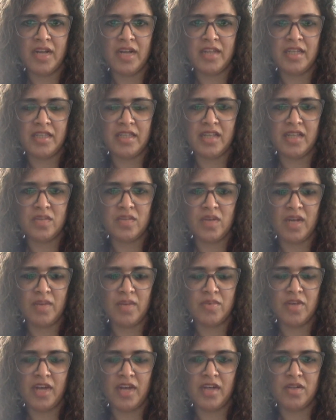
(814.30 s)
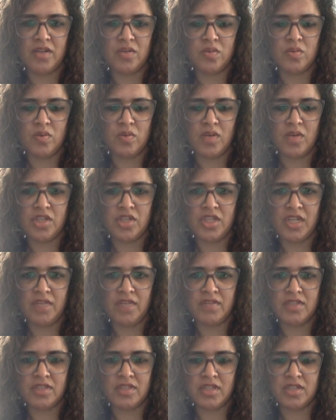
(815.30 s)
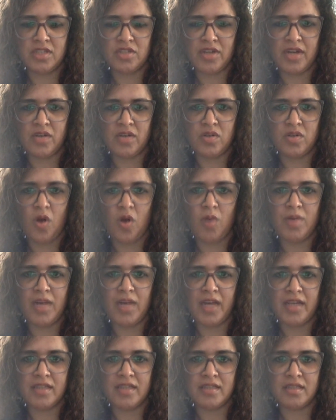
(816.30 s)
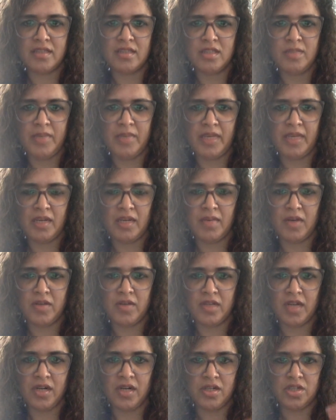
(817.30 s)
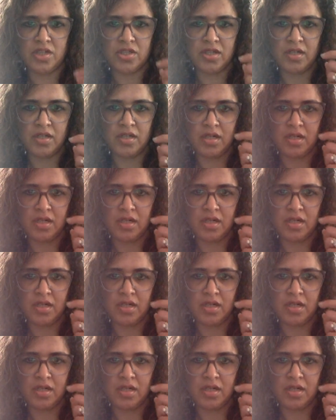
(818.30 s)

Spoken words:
I think that's what I'm trying to achieve, is just trying to normalize speaking about the condition.